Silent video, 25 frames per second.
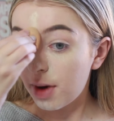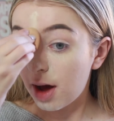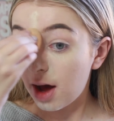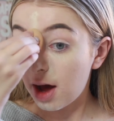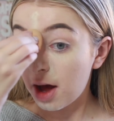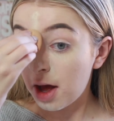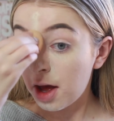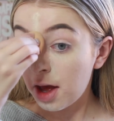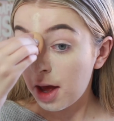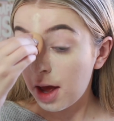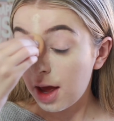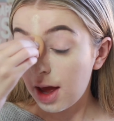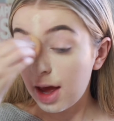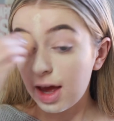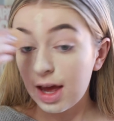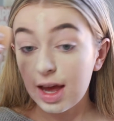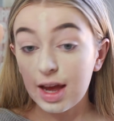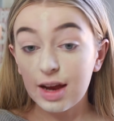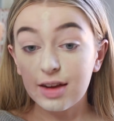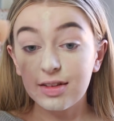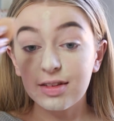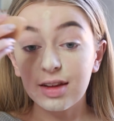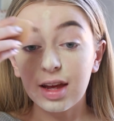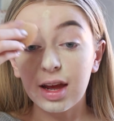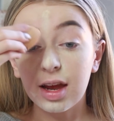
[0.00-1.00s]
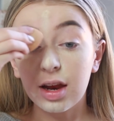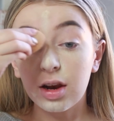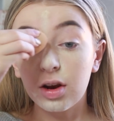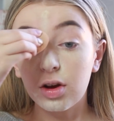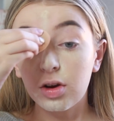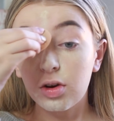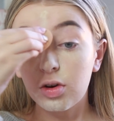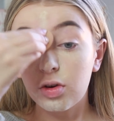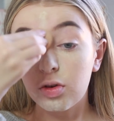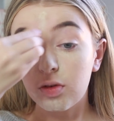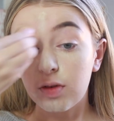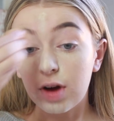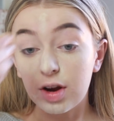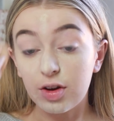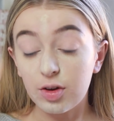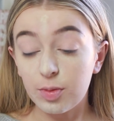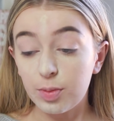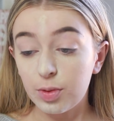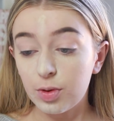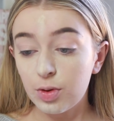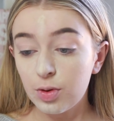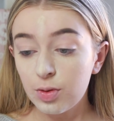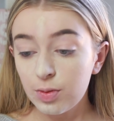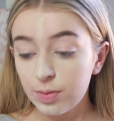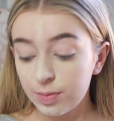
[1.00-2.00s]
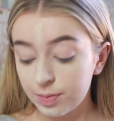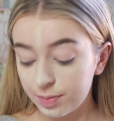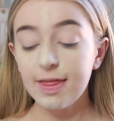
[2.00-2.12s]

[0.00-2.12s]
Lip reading: but it's incredible.